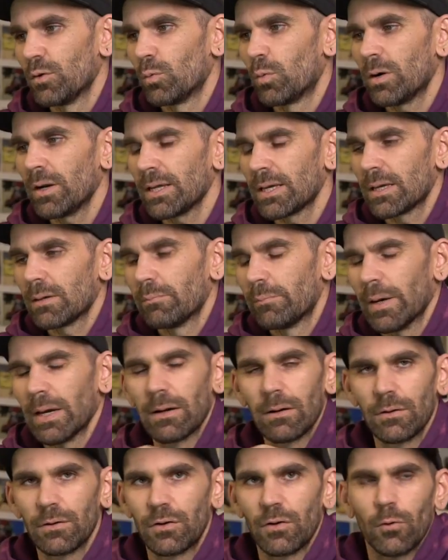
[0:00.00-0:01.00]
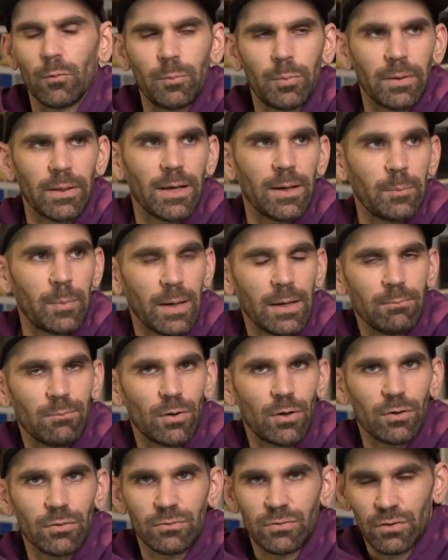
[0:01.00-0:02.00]
want to get better, don't play
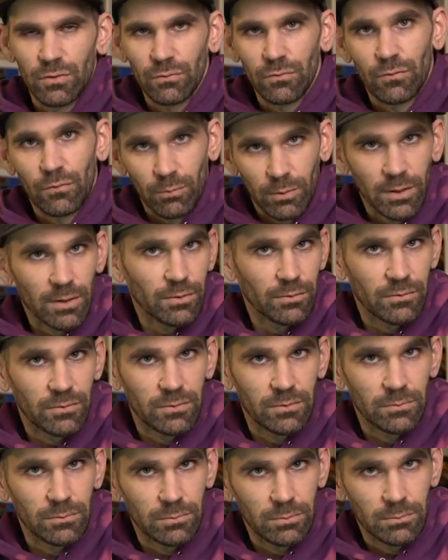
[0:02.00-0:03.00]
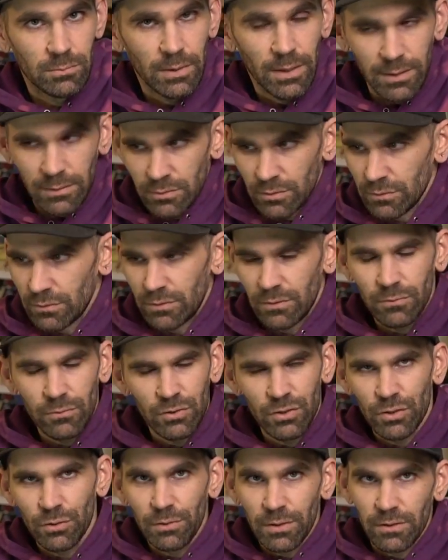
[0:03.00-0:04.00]
paintball, do drills, right? Just do
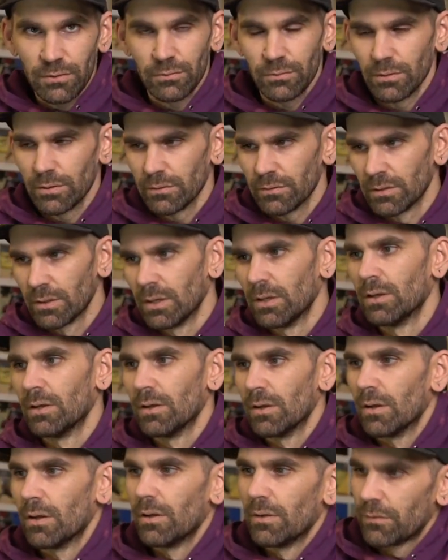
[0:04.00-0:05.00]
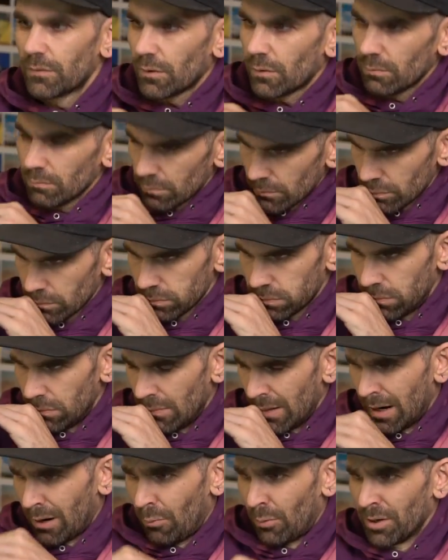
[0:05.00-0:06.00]
shooting drills. So
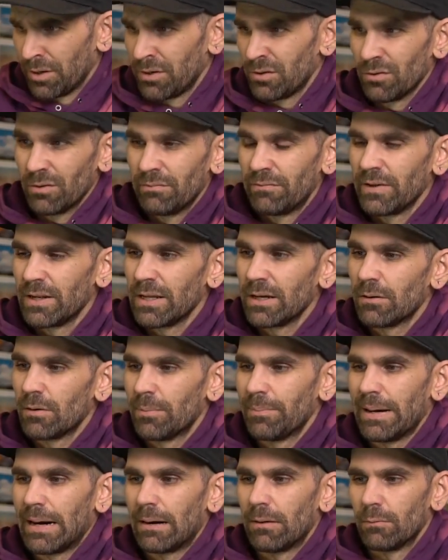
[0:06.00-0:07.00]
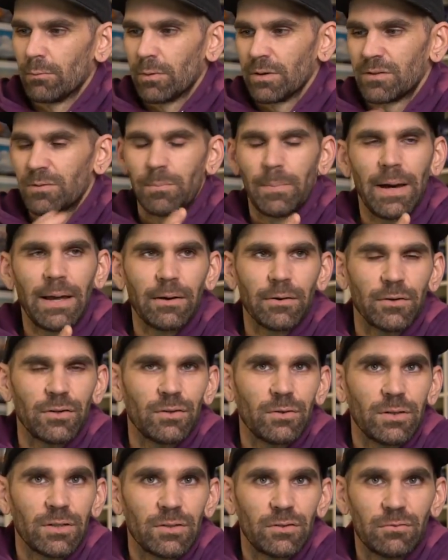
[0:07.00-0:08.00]
I want to do a video about what's better,
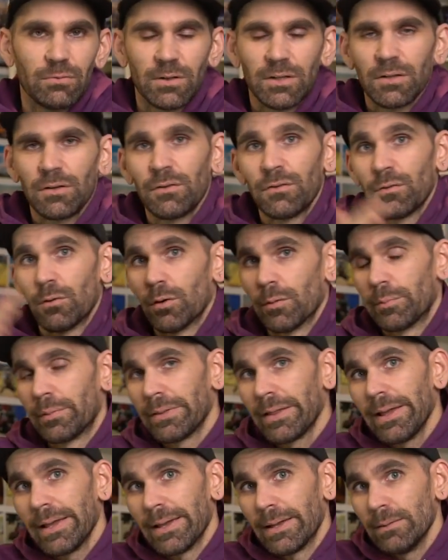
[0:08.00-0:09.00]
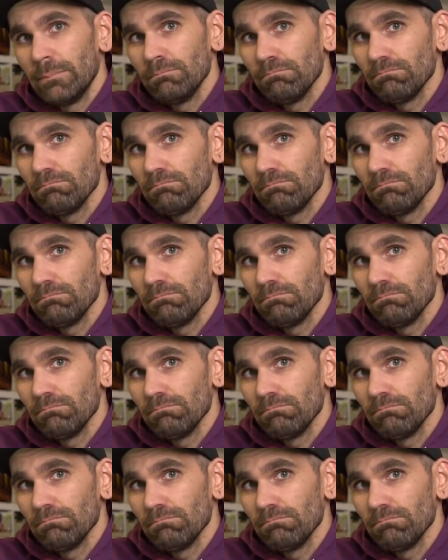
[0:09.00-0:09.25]
doing drills or playing,